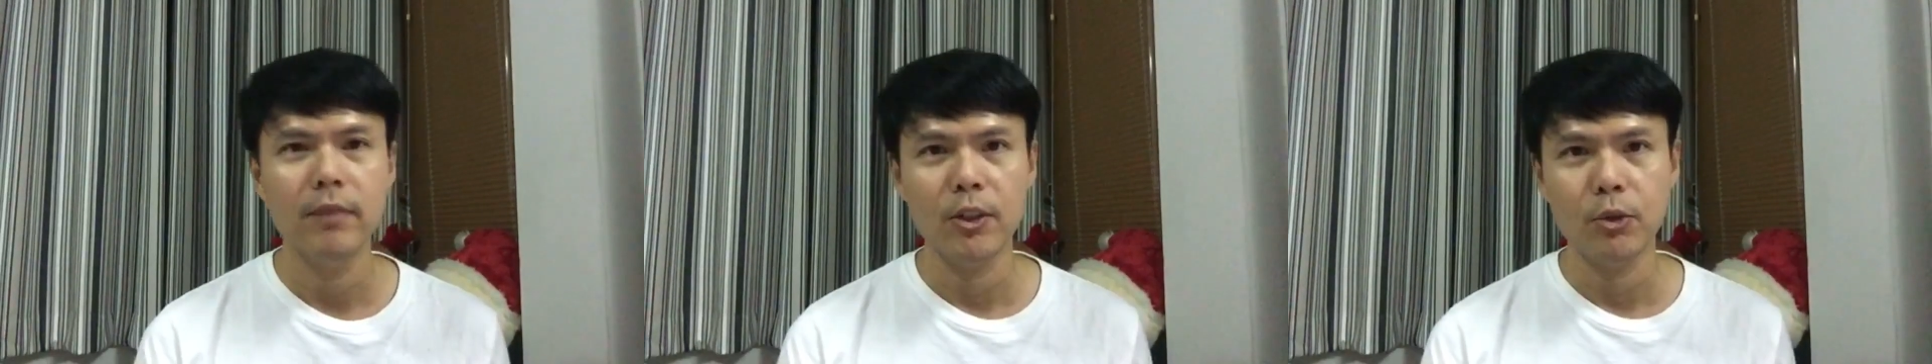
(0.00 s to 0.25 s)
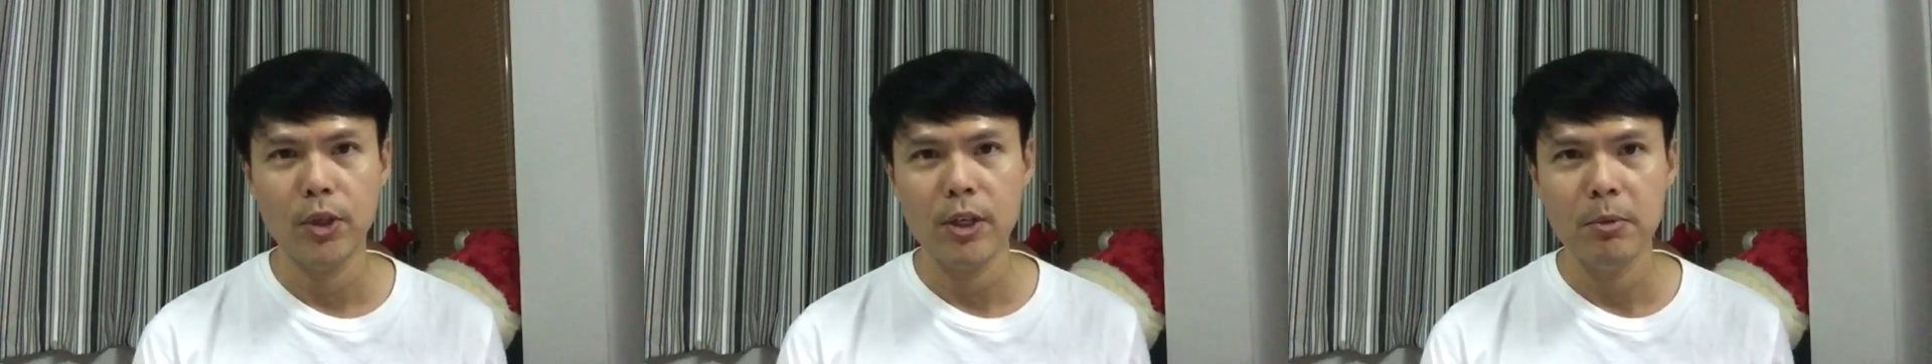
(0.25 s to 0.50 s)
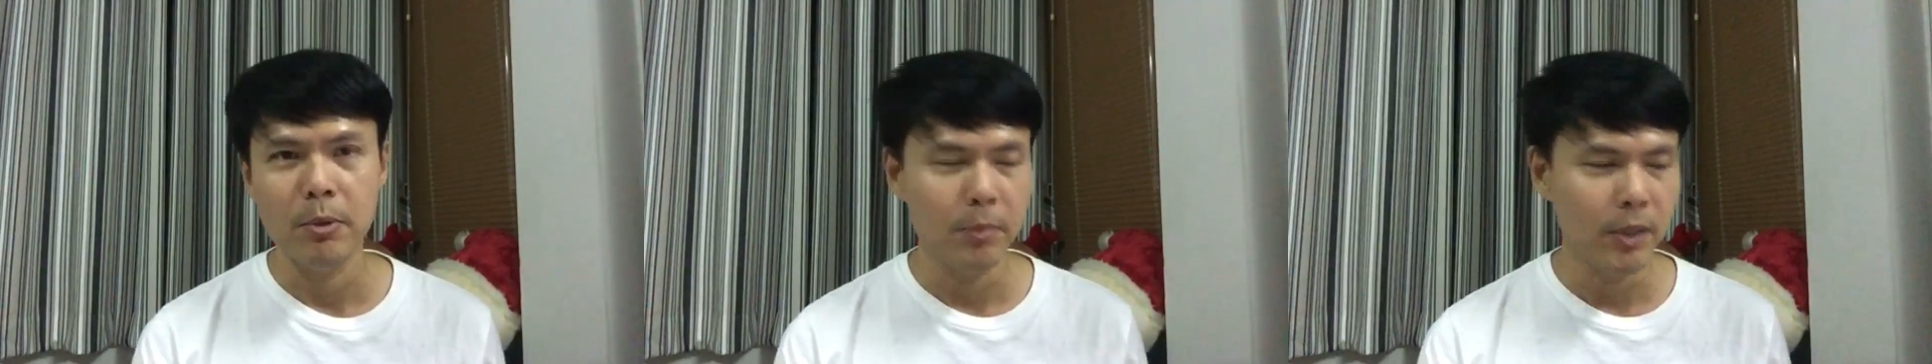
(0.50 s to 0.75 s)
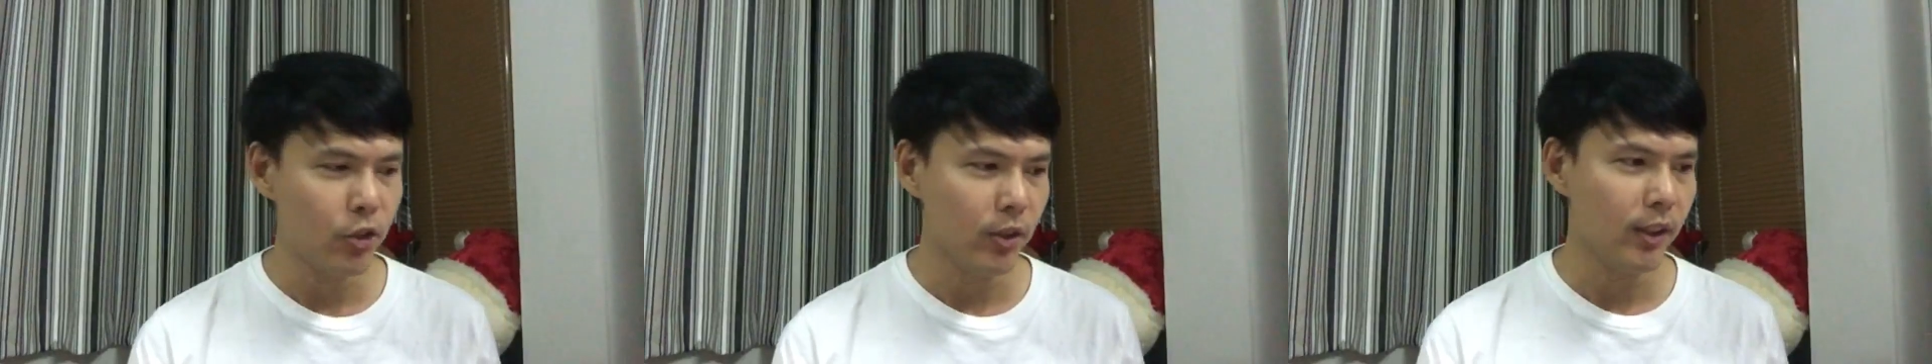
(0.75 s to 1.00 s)
incredible
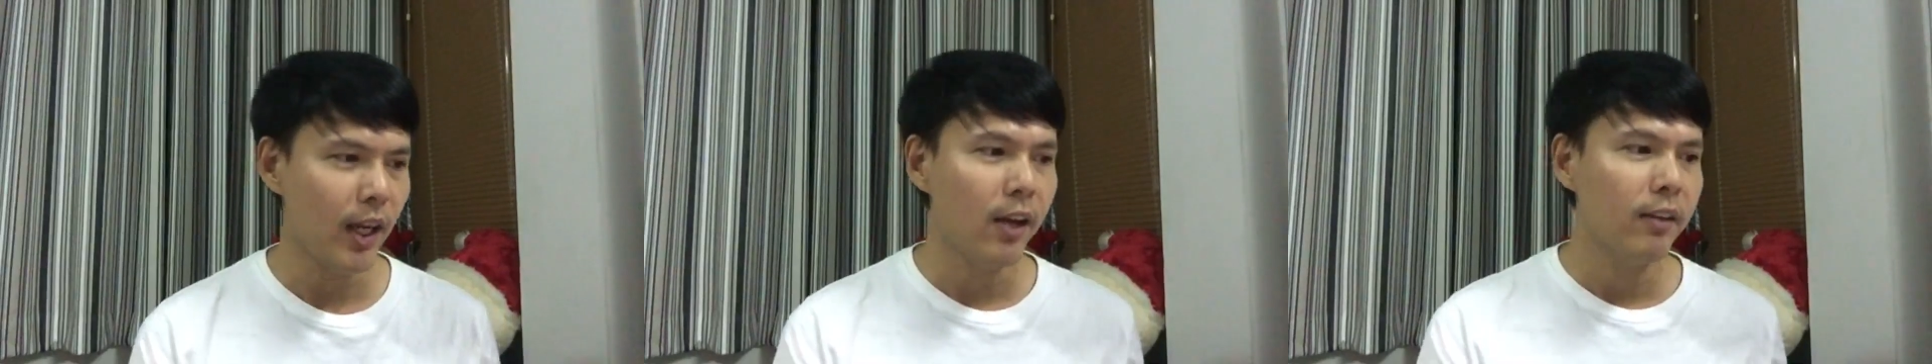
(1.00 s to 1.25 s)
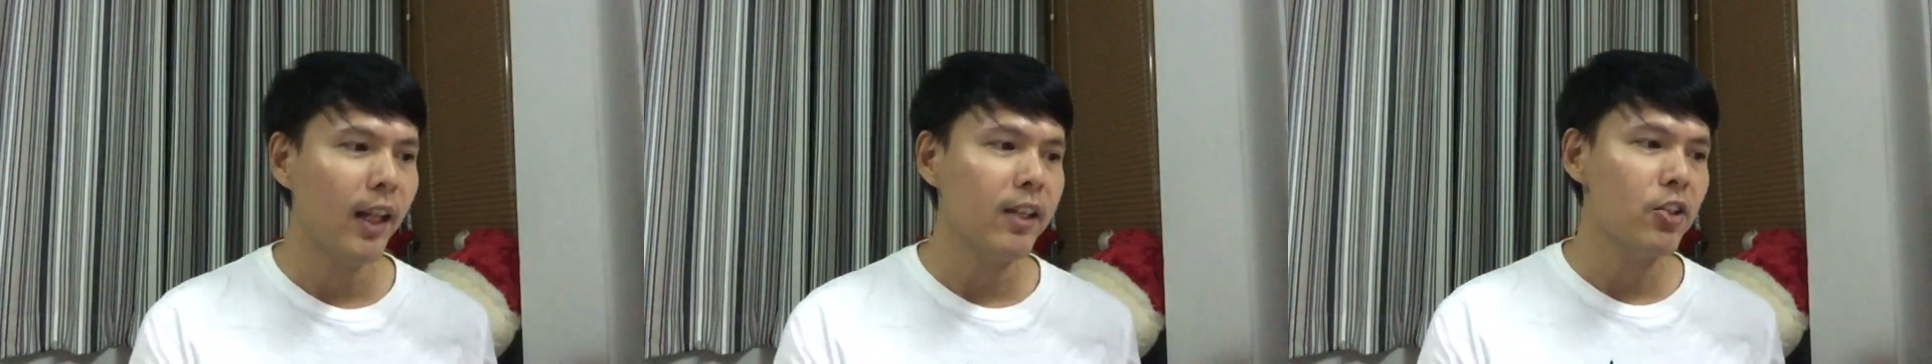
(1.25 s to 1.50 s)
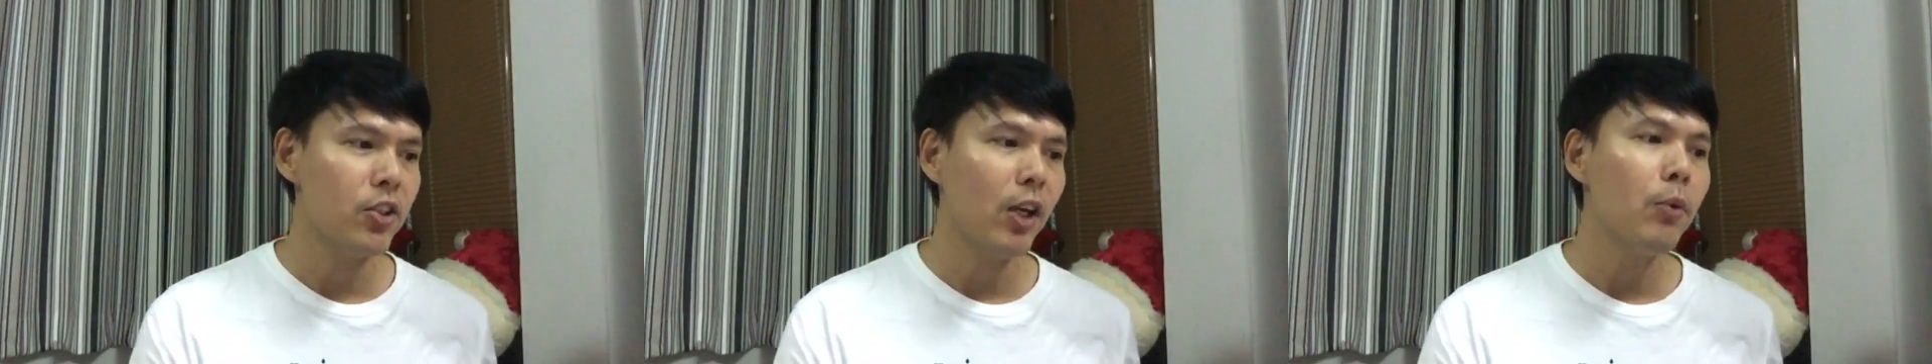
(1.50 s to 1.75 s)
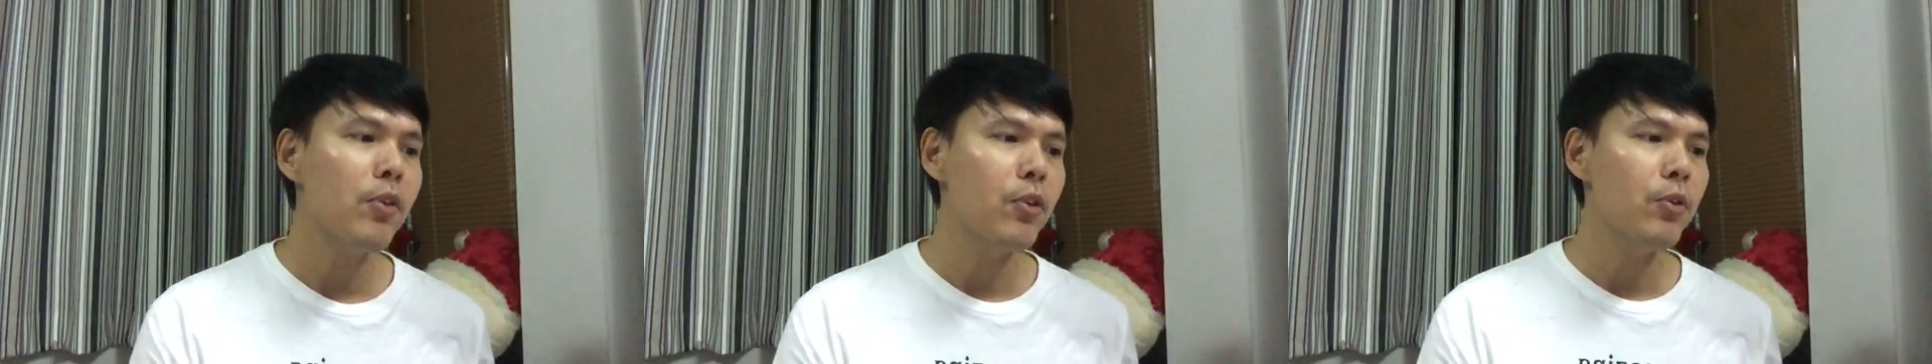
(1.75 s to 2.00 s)
mission I'd like to
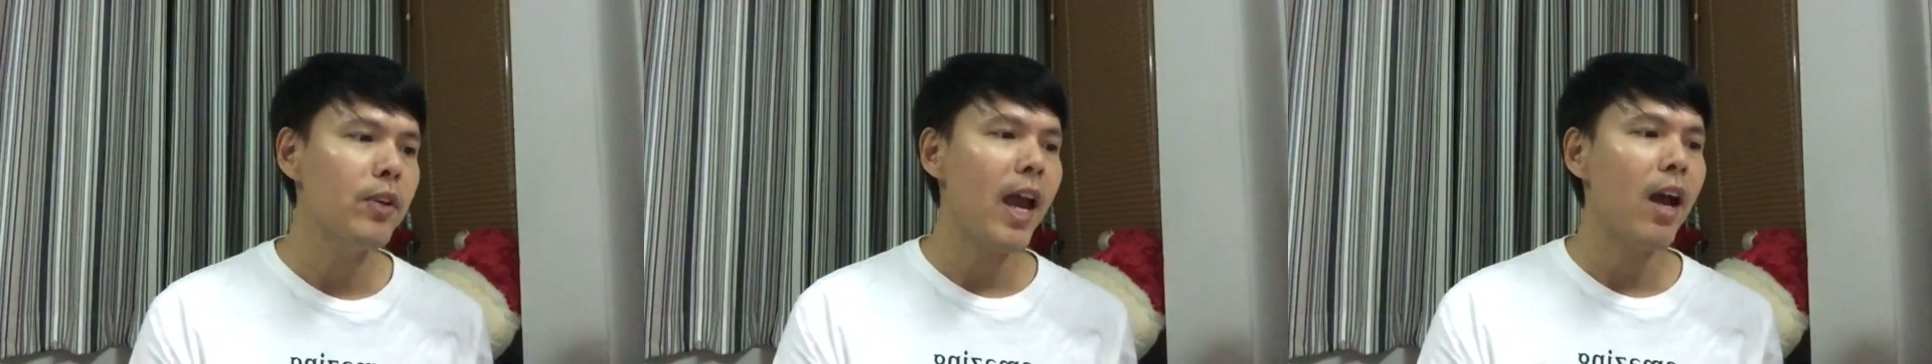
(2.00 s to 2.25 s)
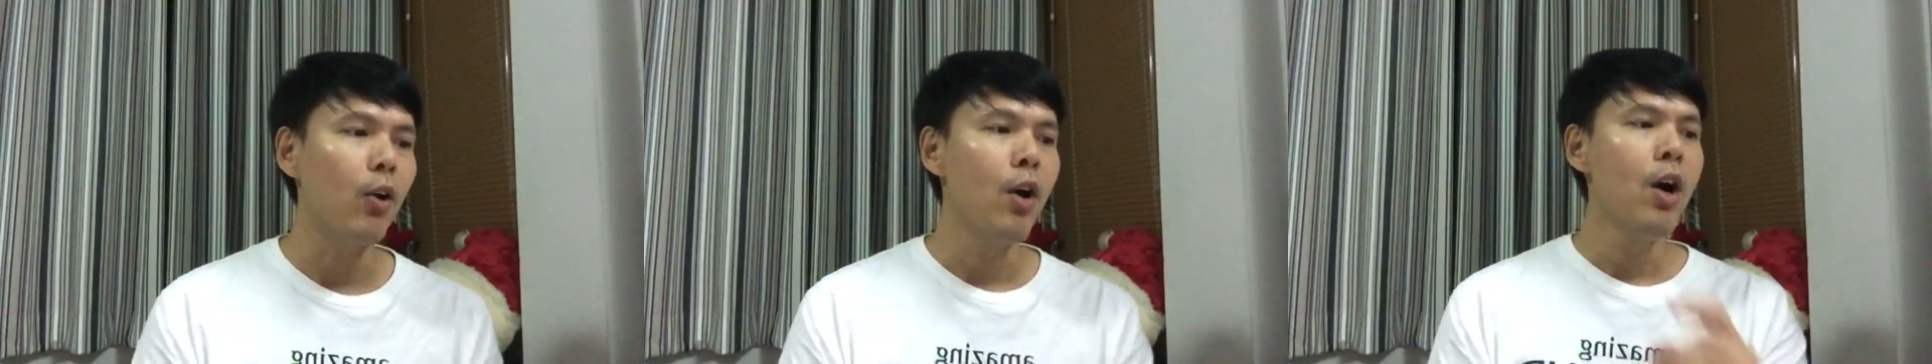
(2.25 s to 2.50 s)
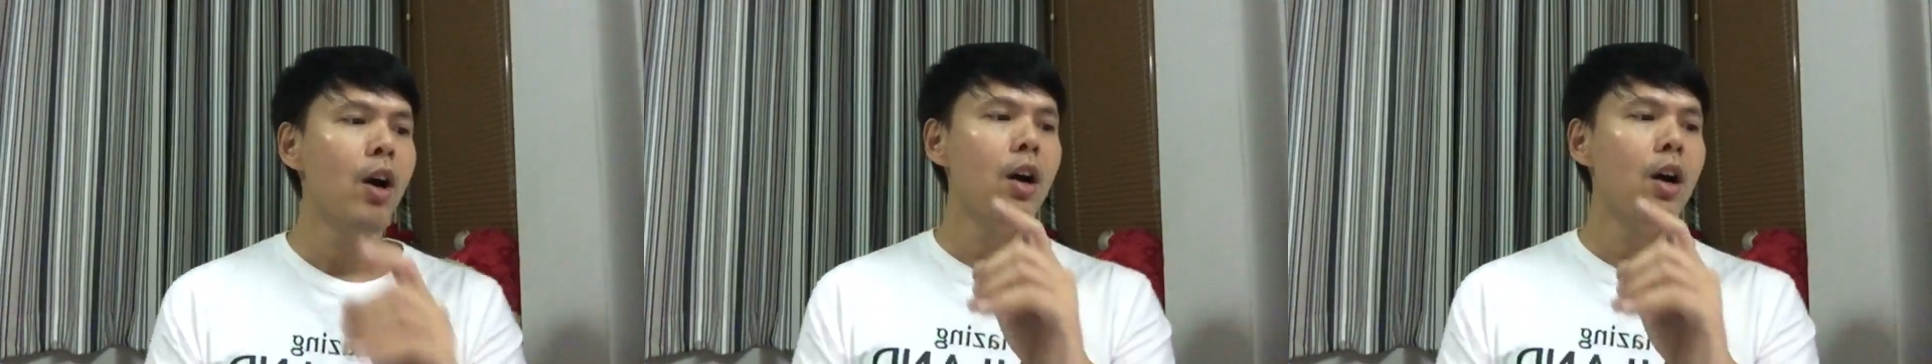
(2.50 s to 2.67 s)
share with you now.